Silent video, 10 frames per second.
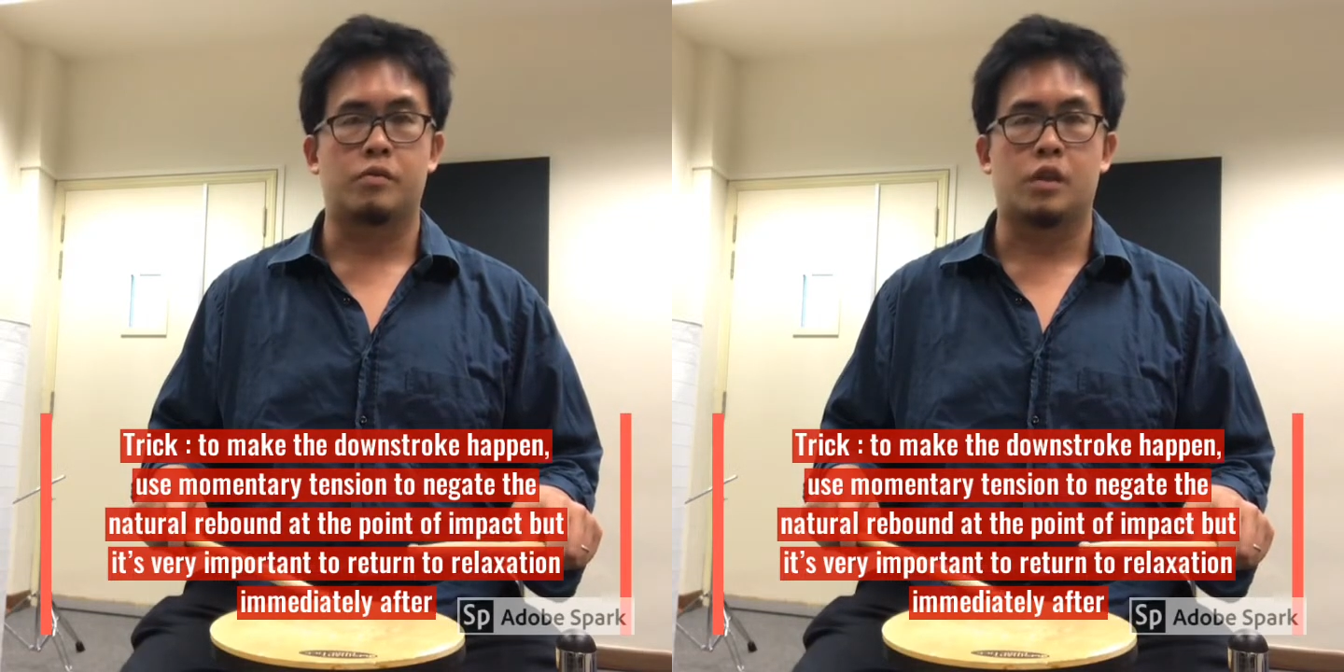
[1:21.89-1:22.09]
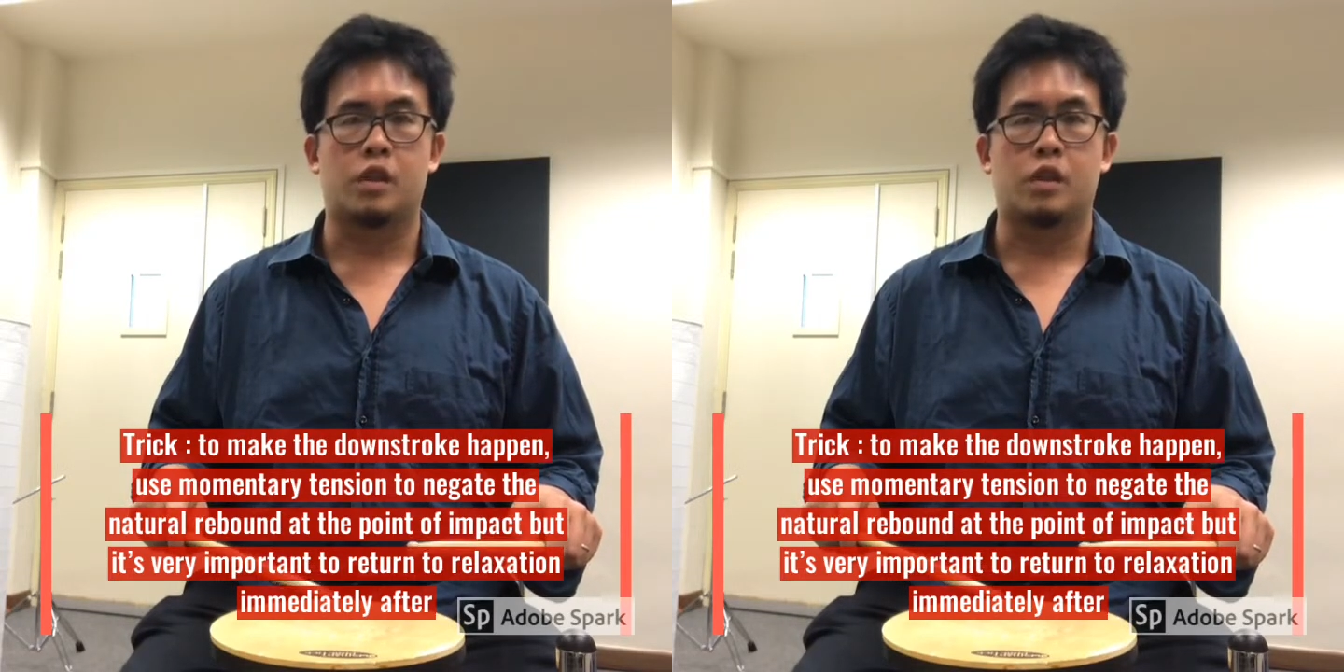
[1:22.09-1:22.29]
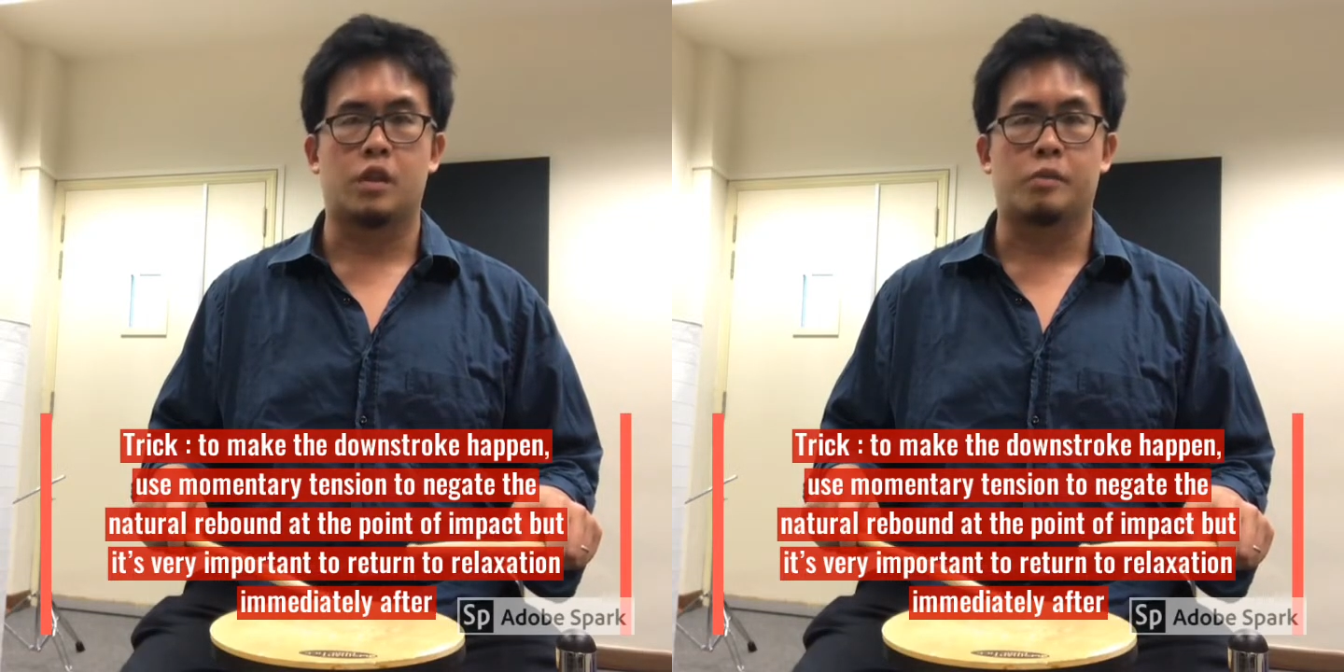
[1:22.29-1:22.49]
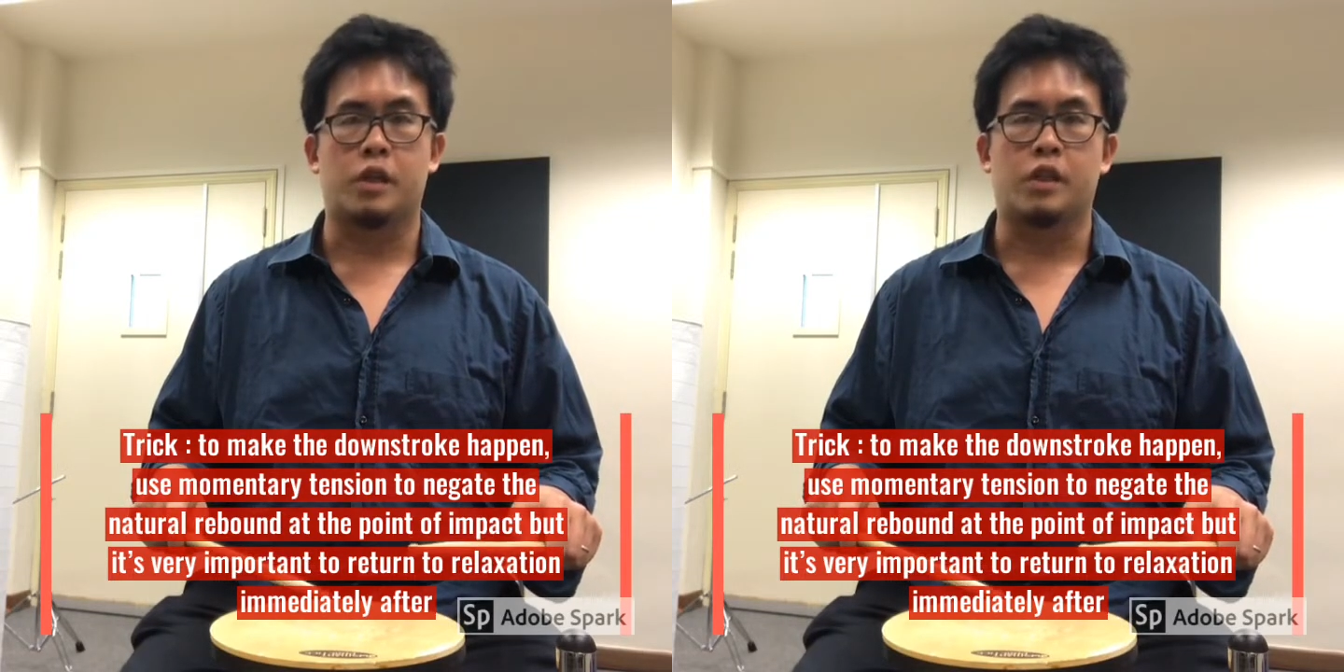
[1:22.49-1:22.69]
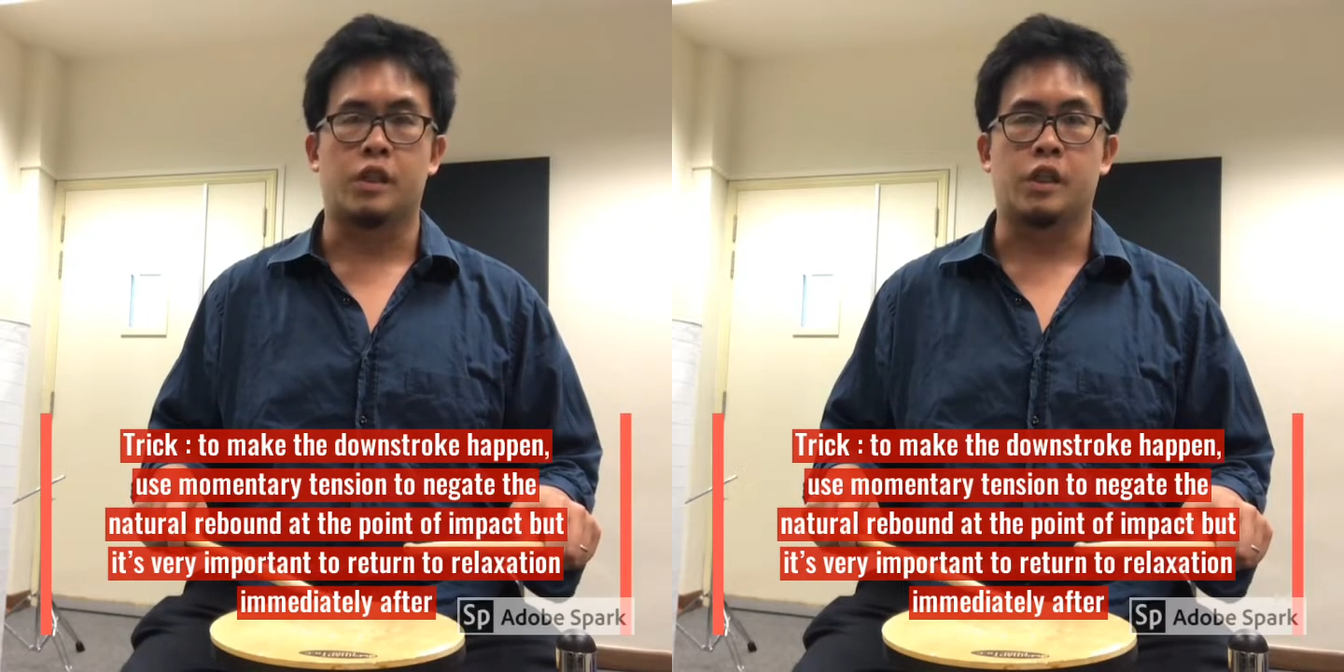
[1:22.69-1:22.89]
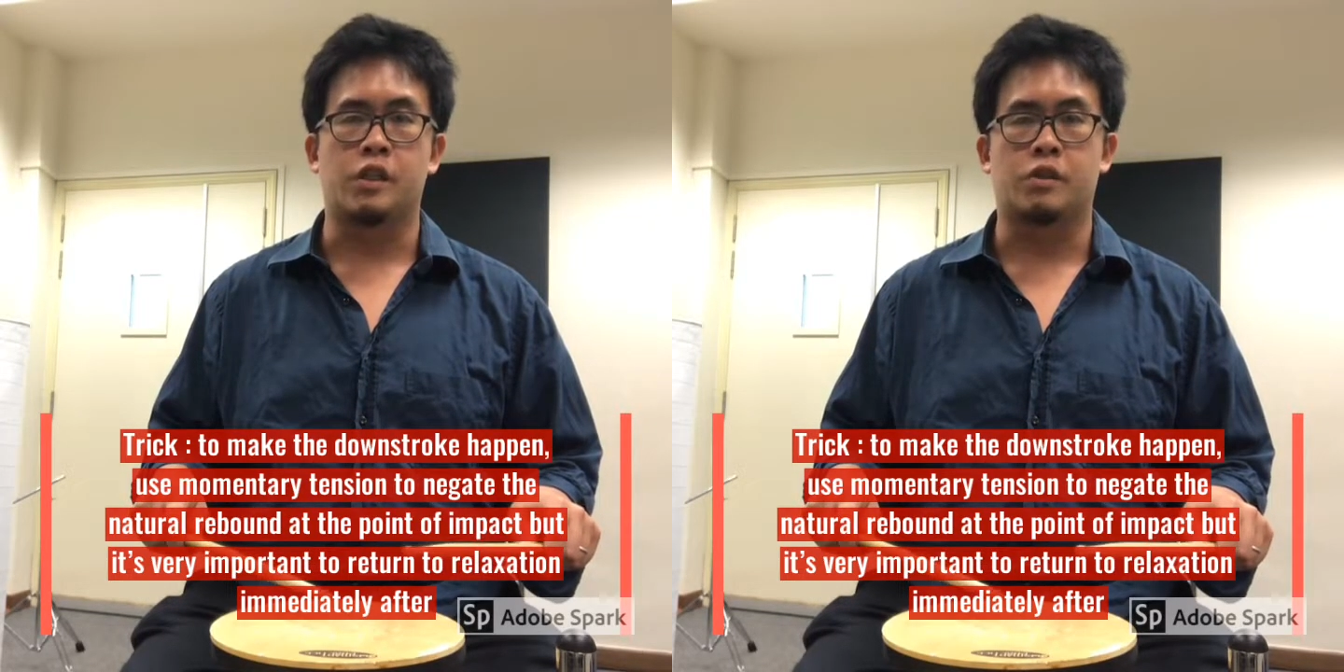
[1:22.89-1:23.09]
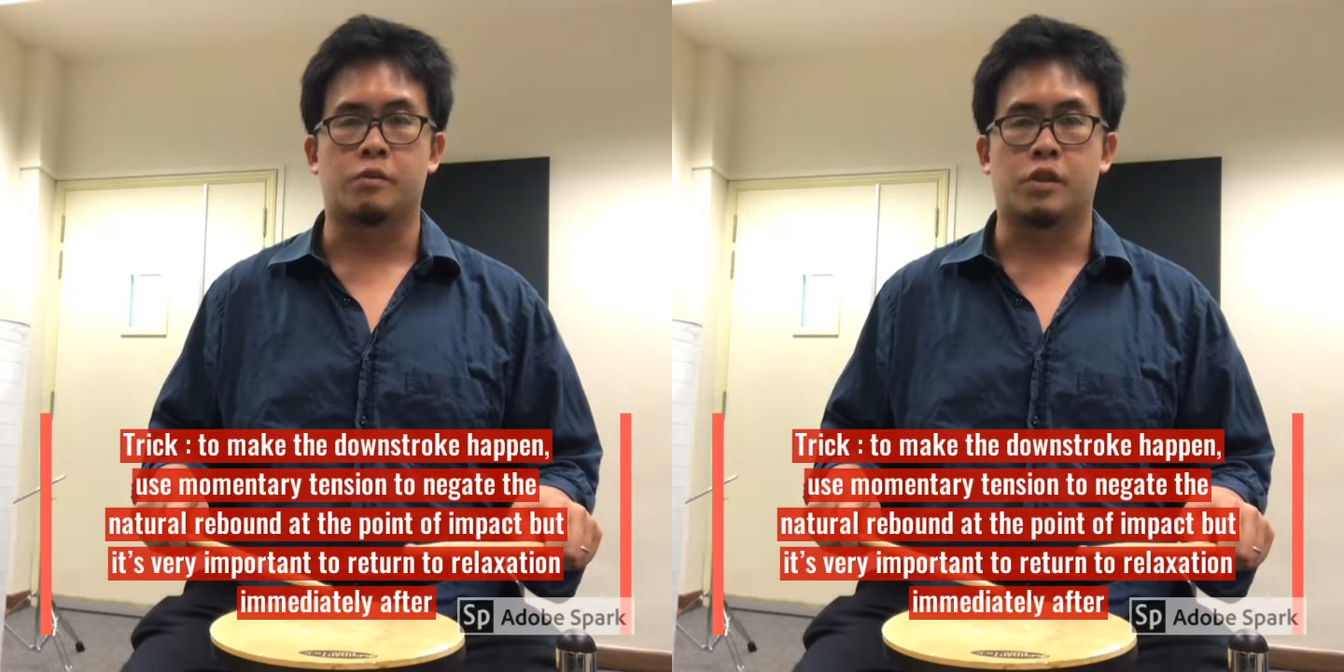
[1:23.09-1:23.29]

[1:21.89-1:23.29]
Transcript: about an inch from the